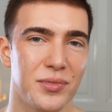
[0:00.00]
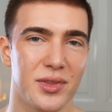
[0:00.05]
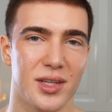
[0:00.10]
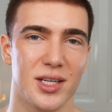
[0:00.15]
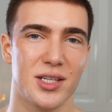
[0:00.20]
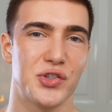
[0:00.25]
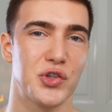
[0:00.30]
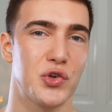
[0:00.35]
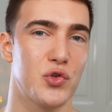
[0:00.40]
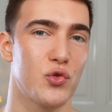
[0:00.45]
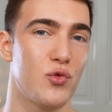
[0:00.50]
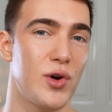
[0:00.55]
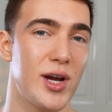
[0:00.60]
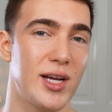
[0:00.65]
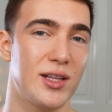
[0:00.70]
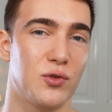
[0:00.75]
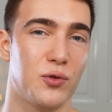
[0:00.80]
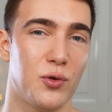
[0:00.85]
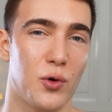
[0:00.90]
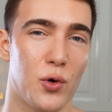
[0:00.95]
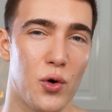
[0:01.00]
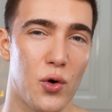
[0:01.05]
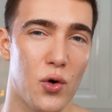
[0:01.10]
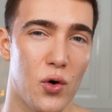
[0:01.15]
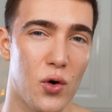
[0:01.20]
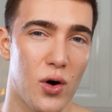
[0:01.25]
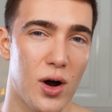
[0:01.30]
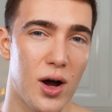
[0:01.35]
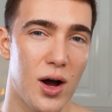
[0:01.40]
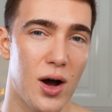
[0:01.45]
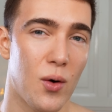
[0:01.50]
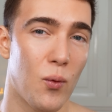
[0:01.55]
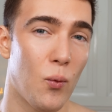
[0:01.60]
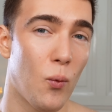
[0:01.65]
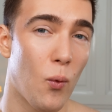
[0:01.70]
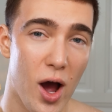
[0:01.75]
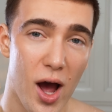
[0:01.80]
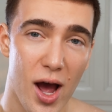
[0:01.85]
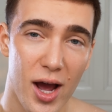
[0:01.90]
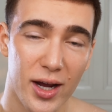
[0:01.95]
This is great for
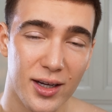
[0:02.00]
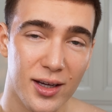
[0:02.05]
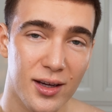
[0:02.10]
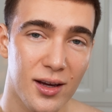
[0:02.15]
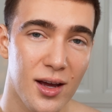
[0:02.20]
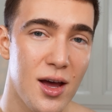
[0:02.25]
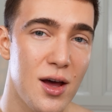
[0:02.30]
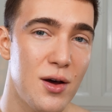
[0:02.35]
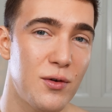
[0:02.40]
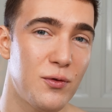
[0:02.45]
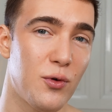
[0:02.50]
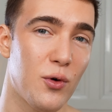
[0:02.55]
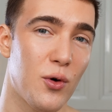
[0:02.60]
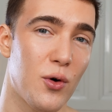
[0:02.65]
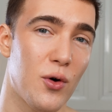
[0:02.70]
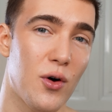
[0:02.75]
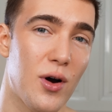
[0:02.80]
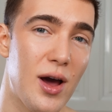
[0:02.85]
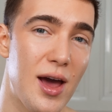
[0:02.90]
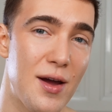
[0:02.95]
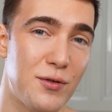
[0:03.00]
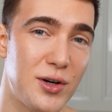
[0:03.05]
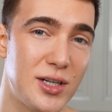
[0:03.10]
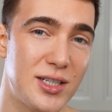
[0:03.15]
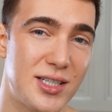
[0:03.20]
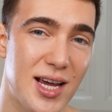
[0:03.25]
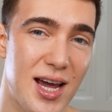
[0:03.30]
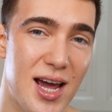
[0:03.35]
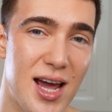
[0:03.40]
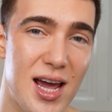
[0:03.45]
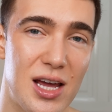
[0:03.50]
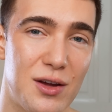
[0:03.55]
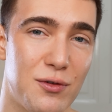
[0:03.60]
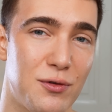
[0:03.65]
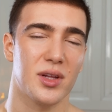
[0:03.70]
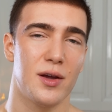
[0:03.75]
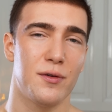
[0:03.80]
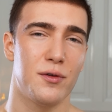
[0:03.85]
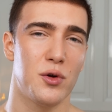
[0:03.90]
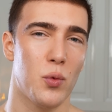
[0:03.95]
work, for every day.
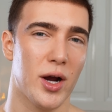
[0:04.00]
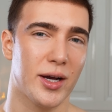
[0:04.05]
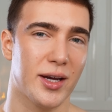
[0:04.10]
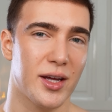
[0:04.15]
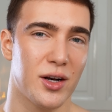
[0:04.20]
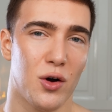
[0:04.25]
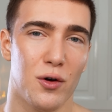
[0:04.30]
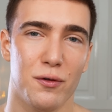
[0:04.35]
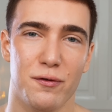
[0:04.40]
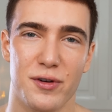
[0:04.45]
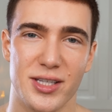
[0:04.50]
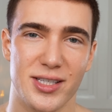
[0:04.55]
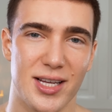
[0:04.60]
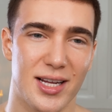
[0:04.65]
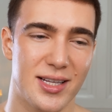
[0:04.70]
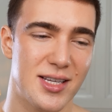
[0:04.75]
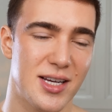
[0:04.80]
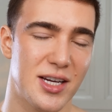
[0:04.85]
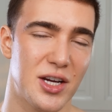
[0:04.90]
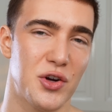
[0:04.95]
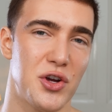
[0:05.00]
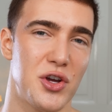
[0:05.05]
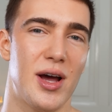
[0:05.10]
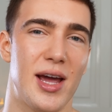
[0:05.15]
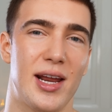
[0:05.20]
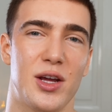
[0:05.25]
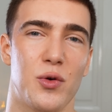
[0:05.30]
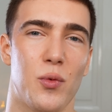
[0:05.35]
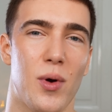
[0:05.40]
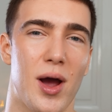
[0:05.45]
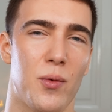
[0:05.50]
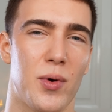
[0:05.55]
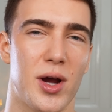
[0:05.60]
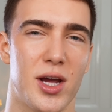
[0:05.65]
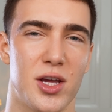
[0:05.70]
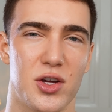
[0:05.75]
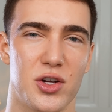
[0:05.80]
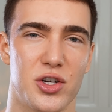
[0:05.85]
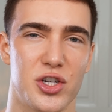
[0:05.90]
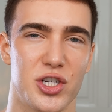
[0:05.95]
If you work in office setting or anywhere where
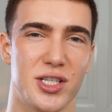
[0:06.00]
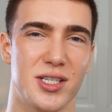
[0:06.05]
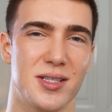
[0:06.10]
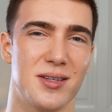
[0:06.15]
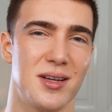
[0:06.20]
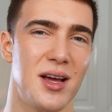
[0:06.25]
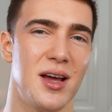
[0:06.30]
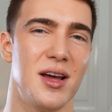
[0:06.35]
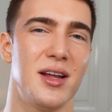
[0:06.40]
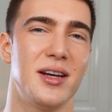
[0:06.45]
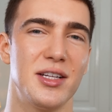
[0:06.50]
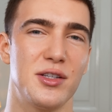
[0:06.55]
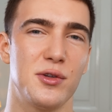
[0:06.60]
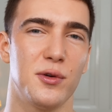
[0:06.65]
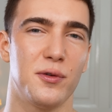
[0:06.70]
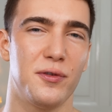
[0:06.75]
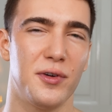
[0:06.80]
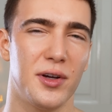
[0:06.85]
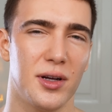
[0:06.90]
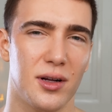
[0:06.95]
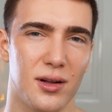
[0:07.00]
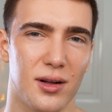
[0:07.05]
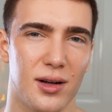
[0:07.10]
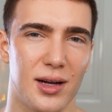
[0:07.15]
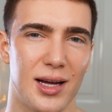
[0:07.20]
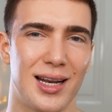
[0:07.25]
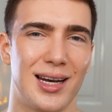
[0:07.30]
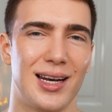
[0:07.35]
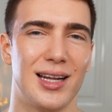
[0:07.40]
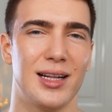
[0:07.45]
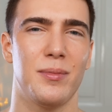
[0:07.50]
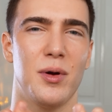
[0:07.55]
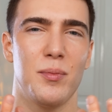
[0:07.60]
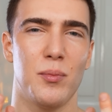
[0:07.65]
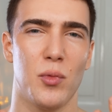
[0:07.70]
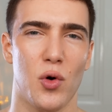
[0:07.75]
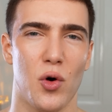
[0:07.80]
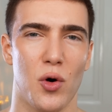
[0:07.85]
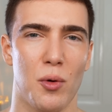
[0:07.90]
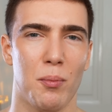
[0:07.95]
you just need to feel a little bit
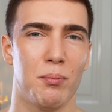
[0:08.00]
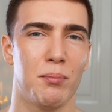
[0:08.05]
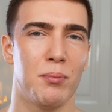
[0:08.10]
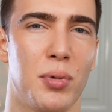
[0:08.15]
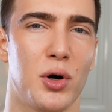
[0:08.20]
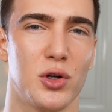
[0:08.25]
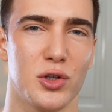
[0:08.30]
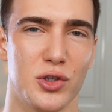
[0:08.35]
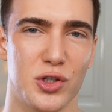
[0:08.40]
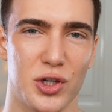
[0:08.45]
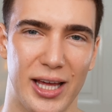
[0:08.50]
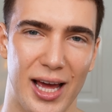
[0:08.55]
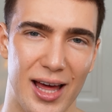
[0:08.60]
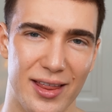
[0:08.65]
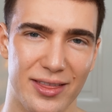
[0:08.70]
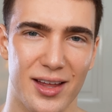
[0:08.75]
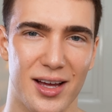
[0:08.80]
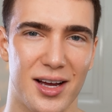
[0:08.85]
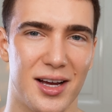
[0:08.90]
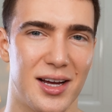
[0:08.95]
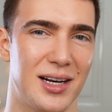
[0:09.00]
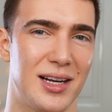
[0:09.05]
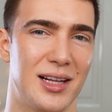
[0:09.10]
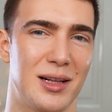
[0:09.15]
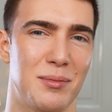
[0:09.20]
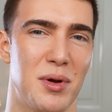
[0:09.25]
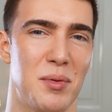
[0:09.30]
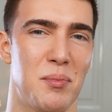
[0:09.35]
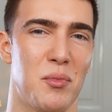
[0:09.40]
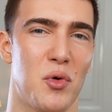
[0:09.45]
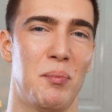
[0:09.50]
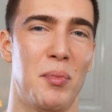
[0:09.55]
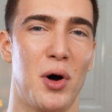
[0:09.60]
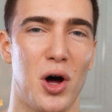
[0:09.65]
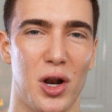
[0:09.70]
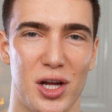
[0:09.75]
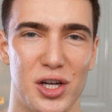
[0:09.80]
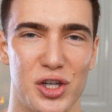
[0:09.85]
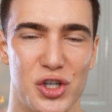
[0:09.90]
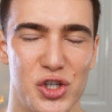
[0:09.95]
more pulled together, a little bit more
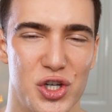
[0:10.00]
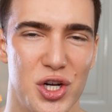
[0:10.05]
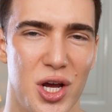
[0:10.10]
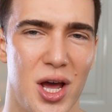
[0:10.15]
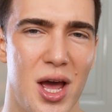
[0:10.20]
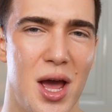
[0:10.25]
polished,